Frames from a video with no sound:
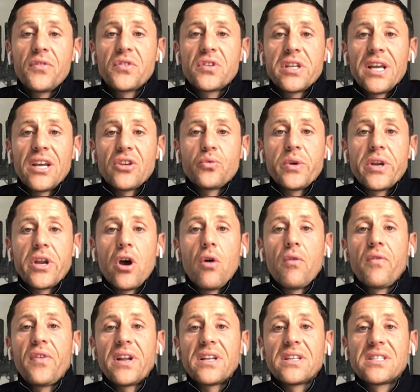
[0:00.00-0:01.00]
Obviously, as we
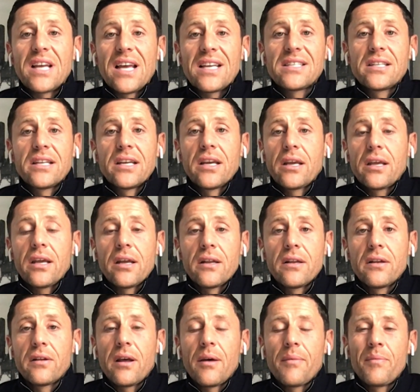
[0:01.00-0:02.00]
know, fantastic.
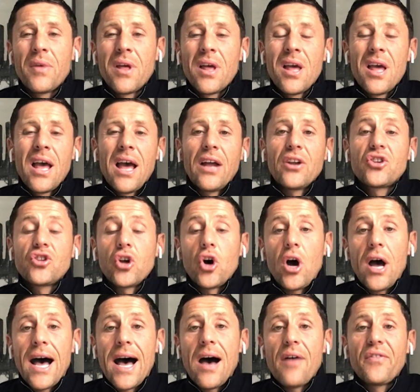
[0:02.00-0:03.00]
And I just
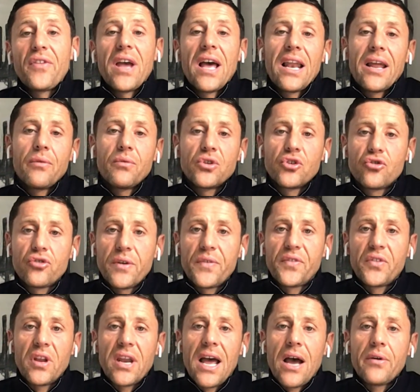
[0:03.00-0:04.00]
thought Harvey Elliott was
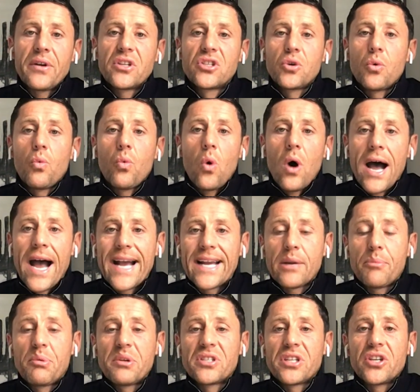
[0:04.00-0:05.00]
drifting out into
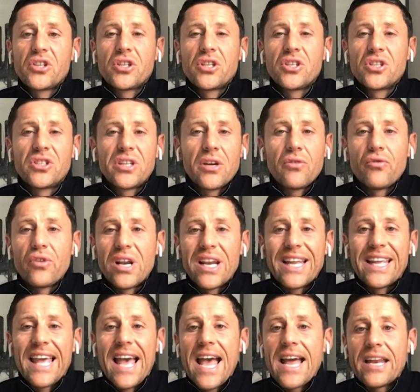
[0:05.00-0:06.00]
wider positions, didn't
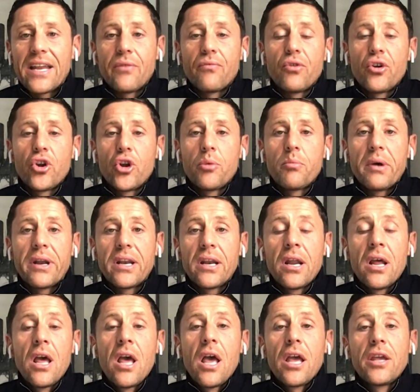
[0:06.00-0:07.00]
really get any room.
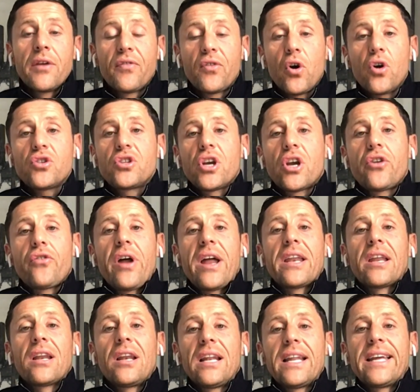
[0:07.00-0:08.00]
And you've got to
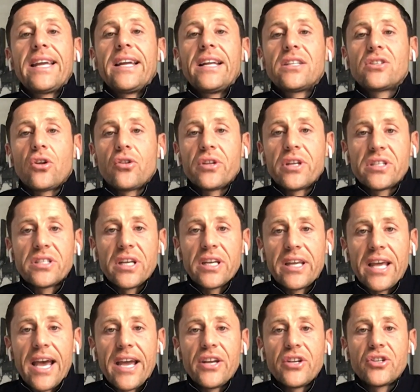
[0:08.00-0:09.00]
credit Leeds on this
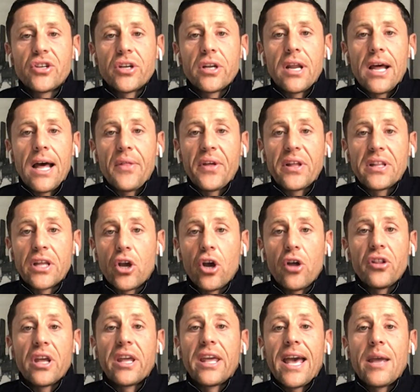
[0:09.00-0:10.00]
occasion. I think they
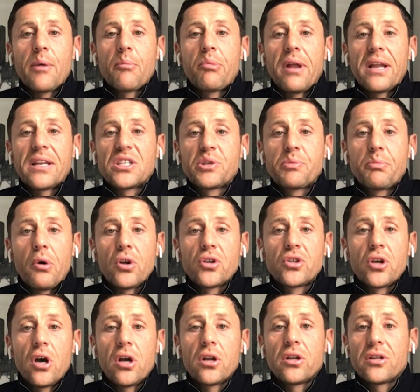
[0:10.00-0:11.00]
got their game plan
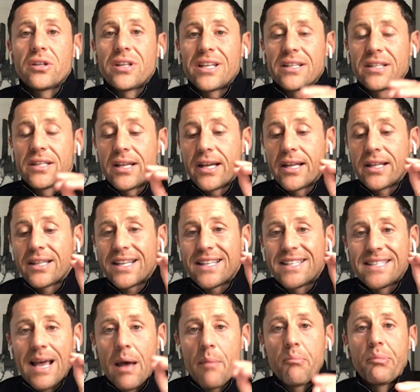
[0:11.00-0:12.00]
spot on. The
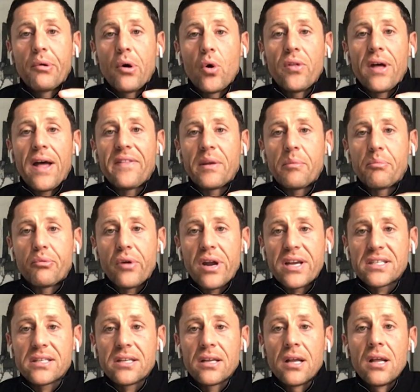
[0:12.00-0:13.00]
tempo that they
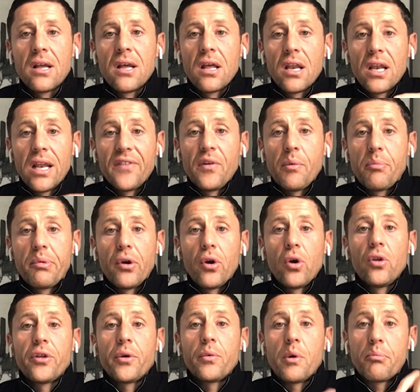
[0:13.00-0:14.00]
pressed
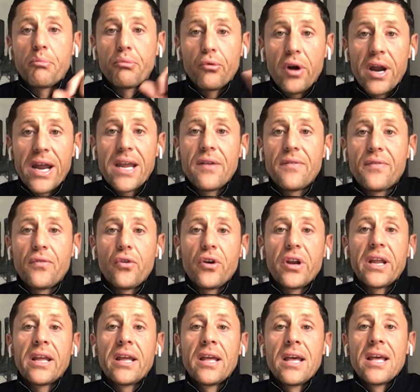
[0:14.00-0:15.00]
Liverpool, they were brave
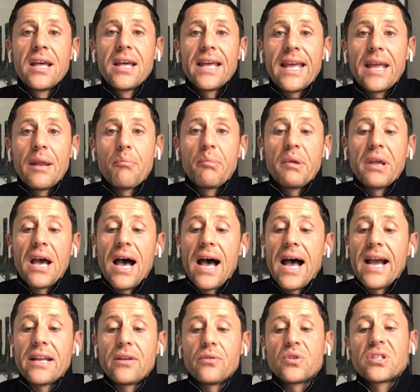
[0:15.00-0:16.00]
running in
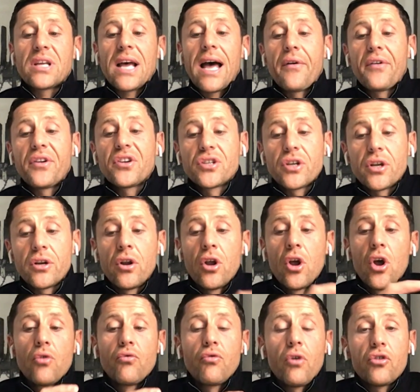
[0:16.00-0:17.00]
behind. It was
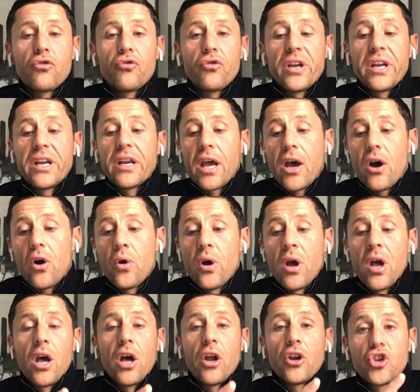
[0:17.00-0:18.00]
Harrison,
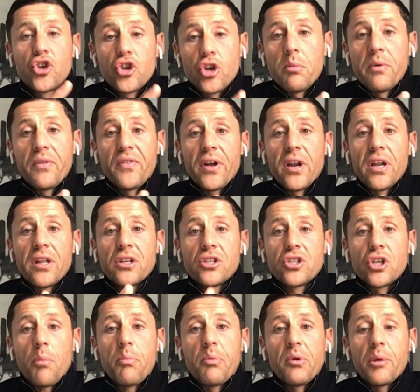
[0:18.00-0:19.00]
Rodrigo and Somerville at
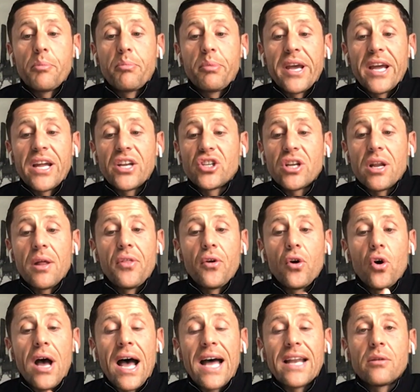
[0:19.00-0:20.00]
the top of the pitch. And I
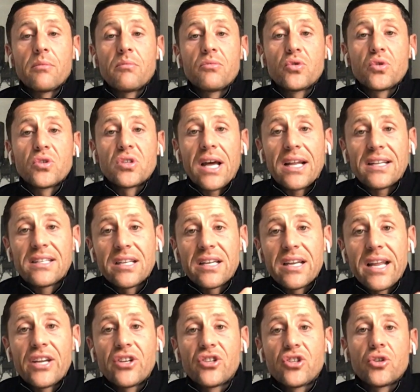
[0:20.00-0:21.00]
thought Adams was that
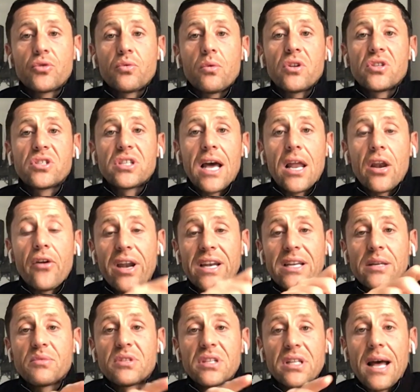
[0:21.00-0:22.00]
tenacious one, Tyler
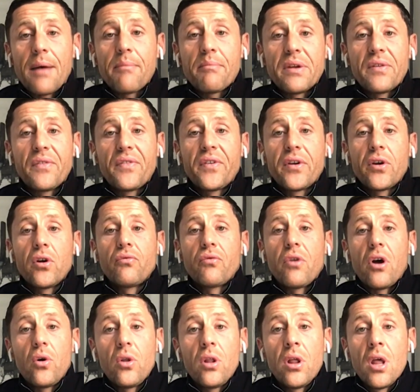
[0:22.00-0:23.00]
Adams in that
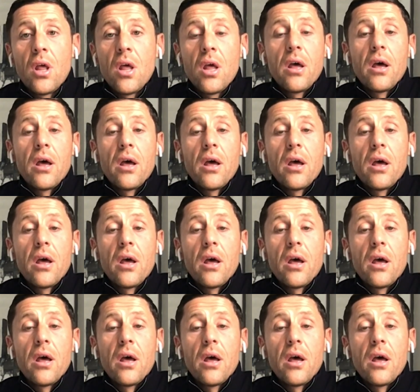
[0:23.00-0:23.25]
midfield role.